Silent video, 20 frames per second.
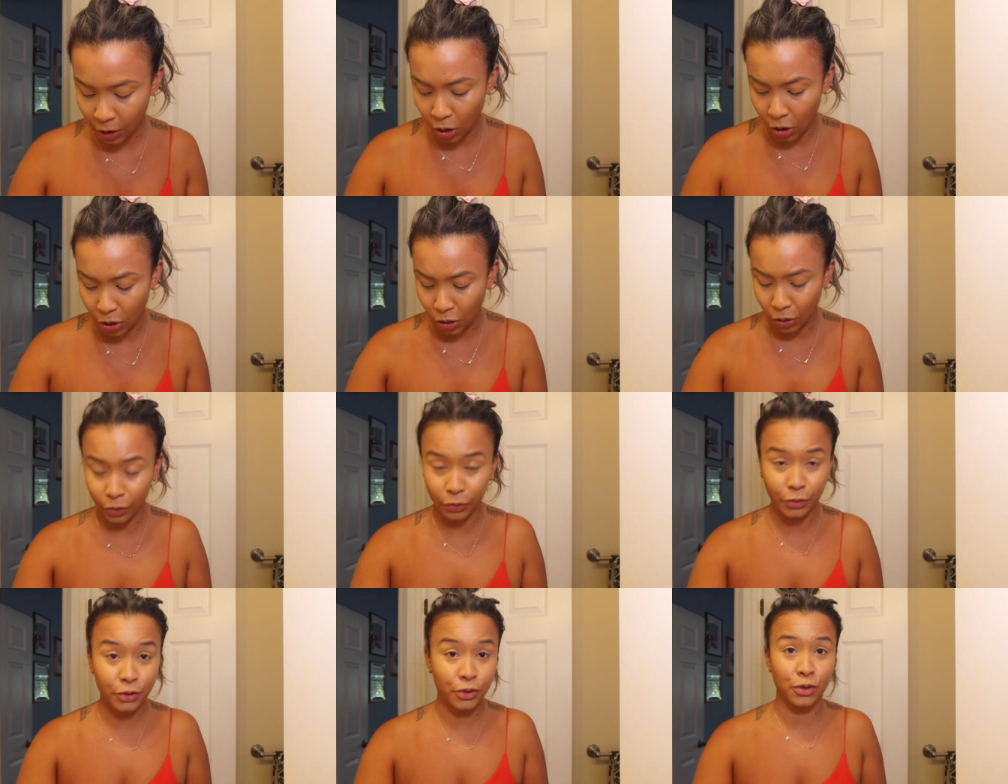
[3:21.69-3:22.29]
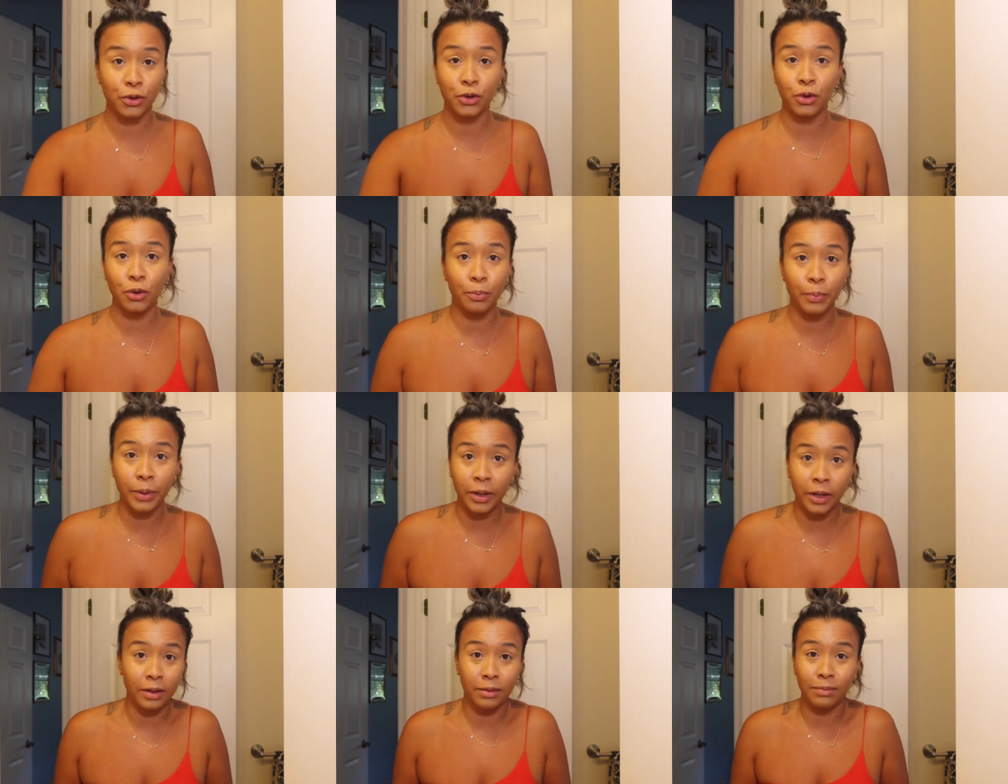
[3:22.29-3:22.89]
all
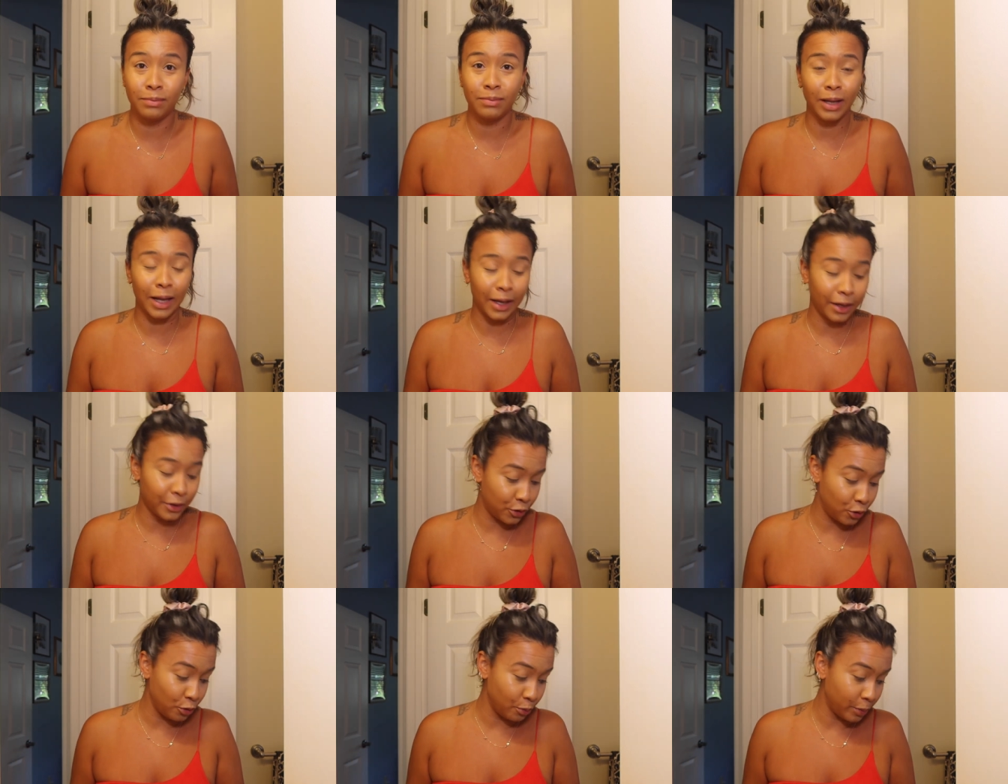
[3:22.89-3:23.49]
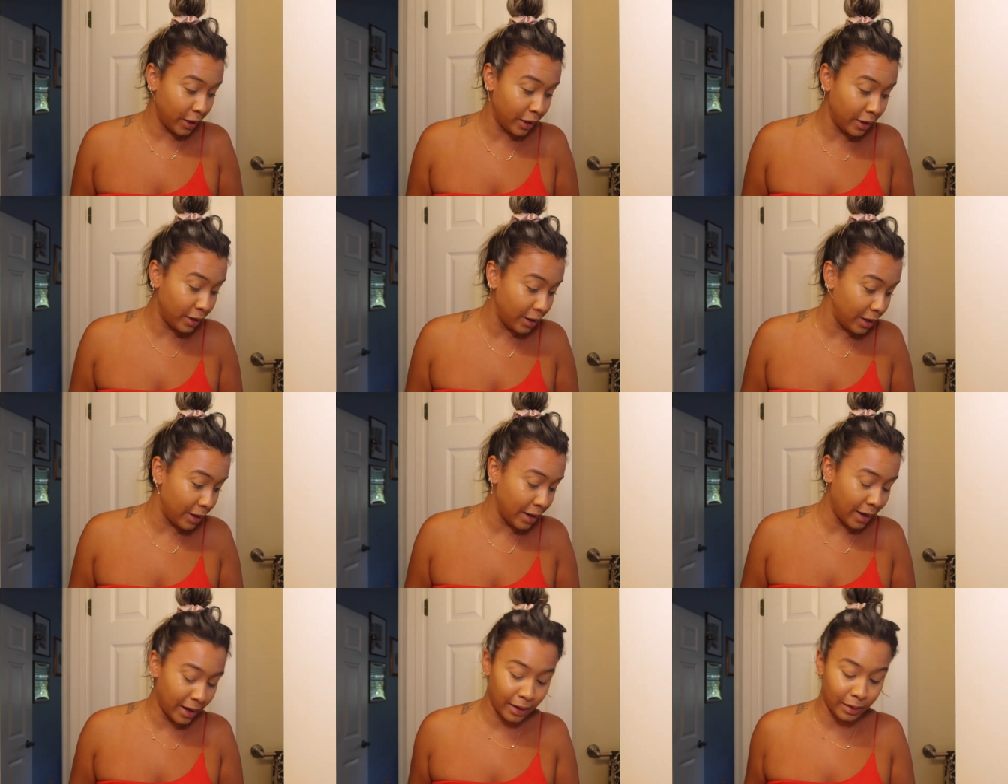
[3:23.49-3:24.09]
stupid, like
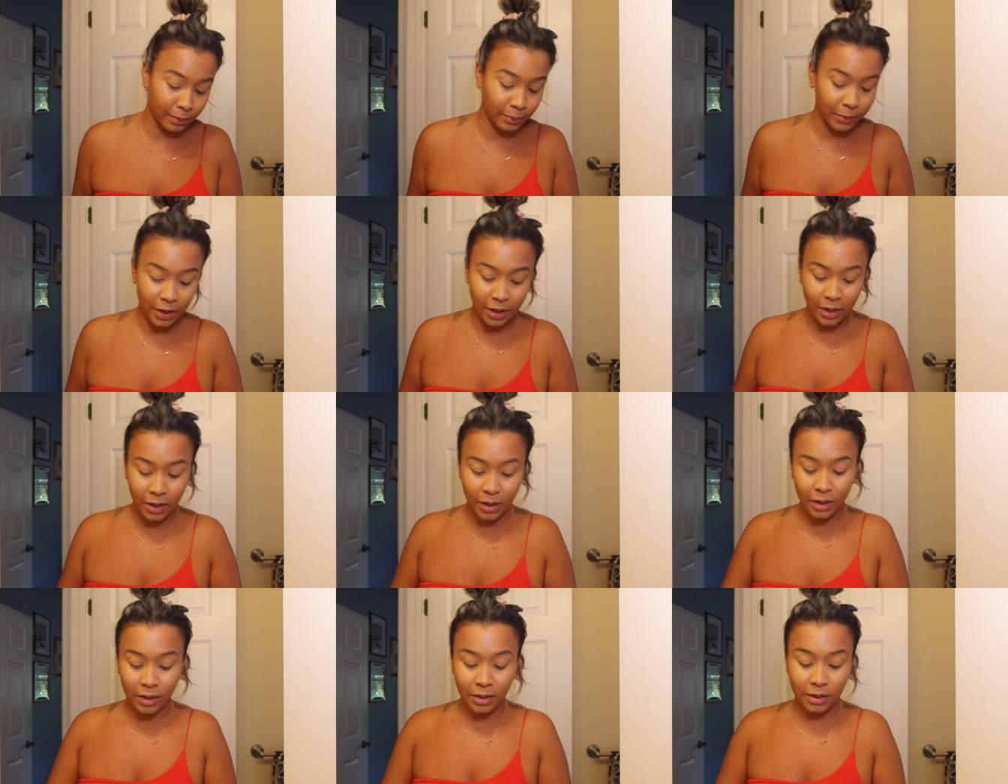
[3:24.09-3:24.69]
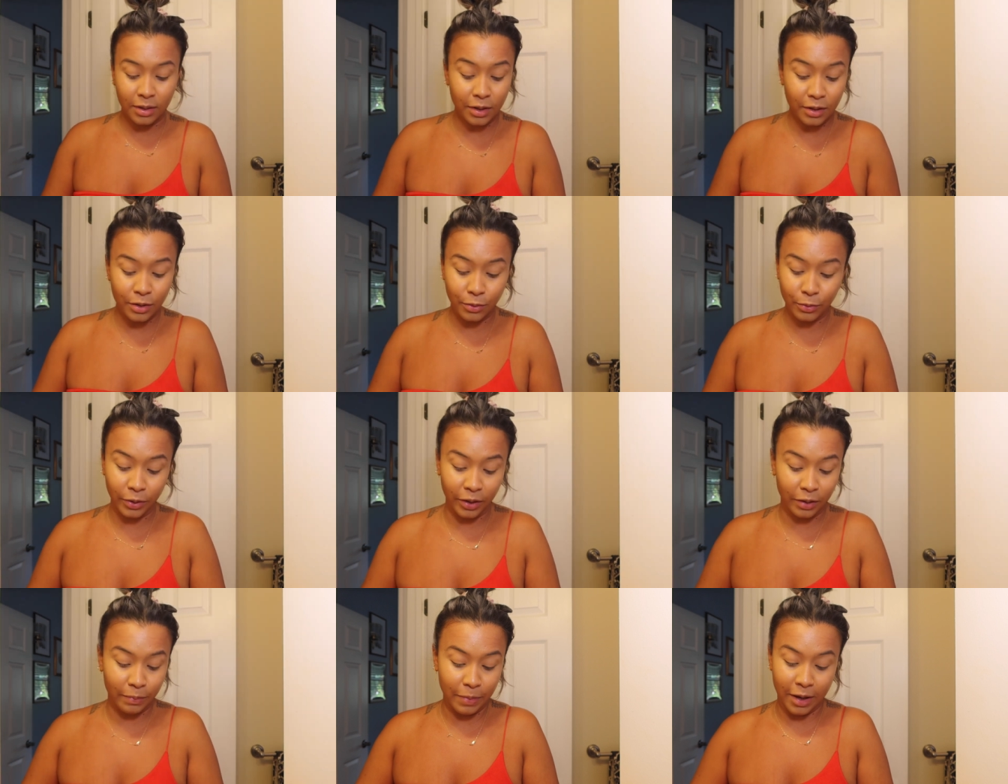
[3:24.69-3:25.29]
stupidity that doesn't
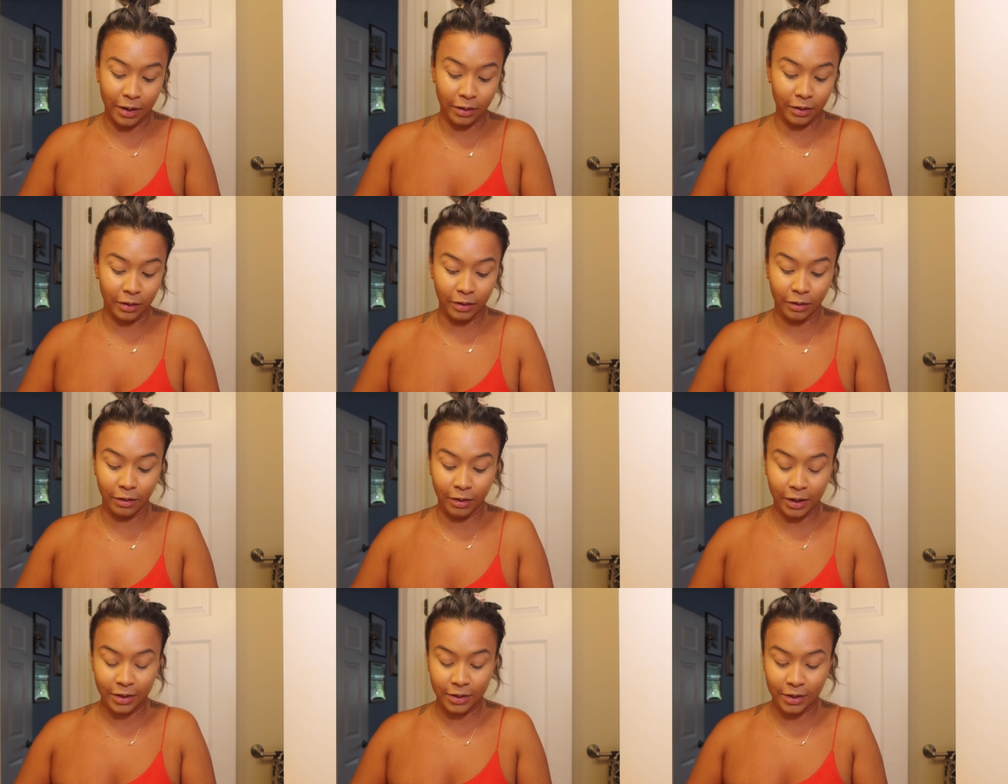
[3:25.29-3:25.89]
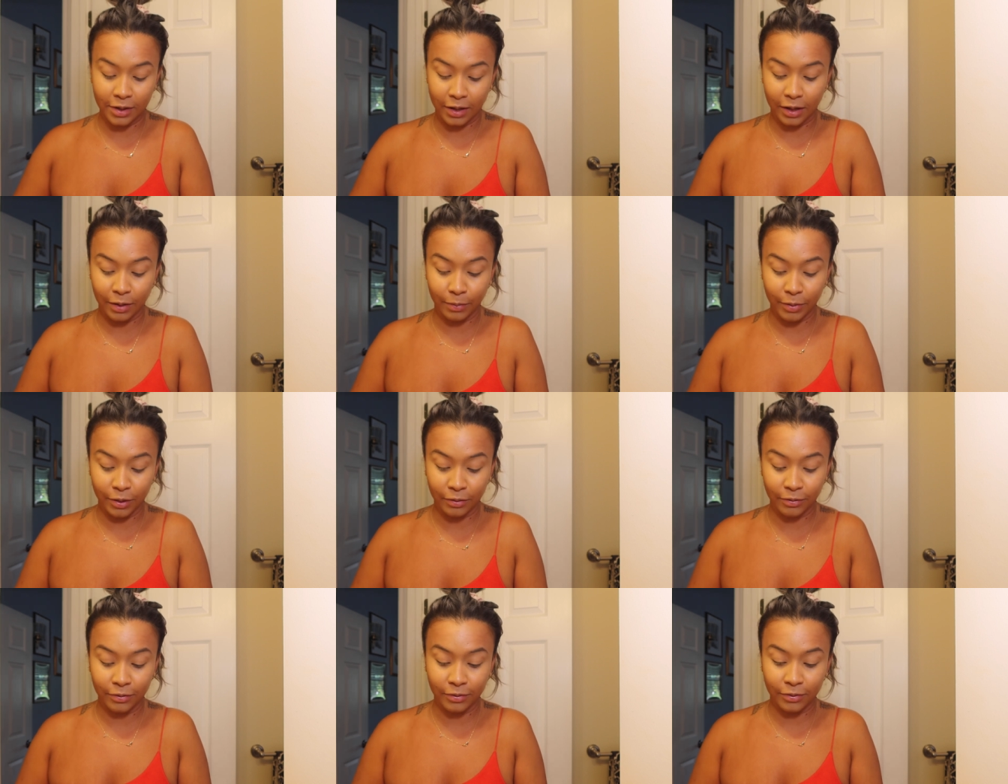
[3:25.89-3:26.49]
really matter in the grand
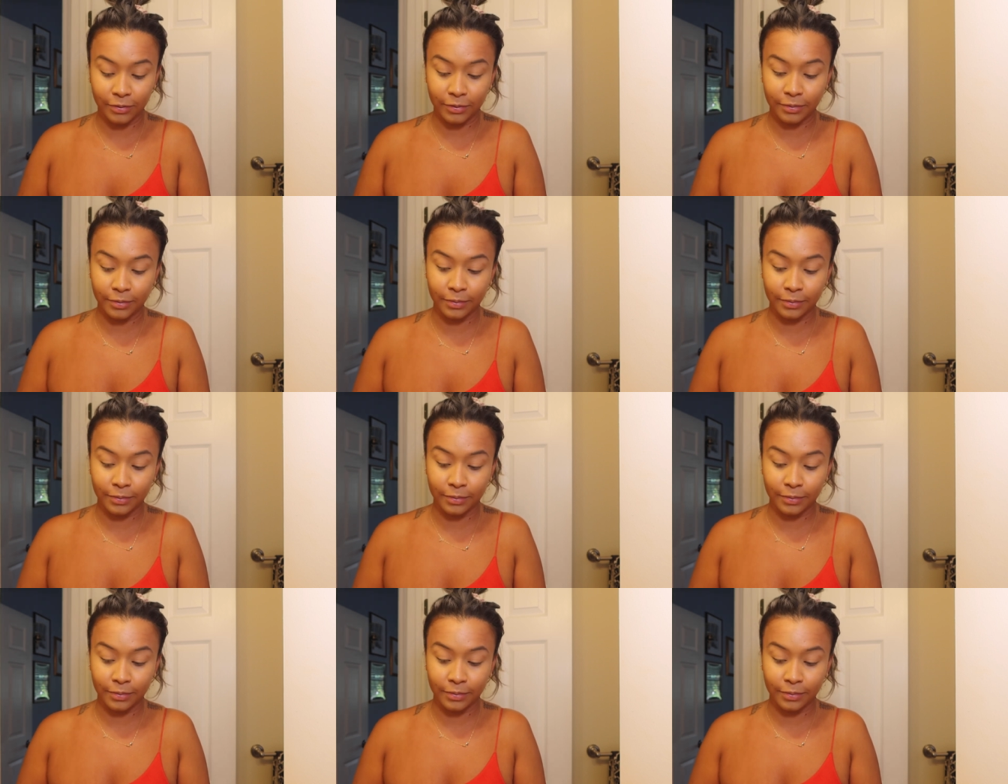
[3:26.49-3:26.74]
scheme of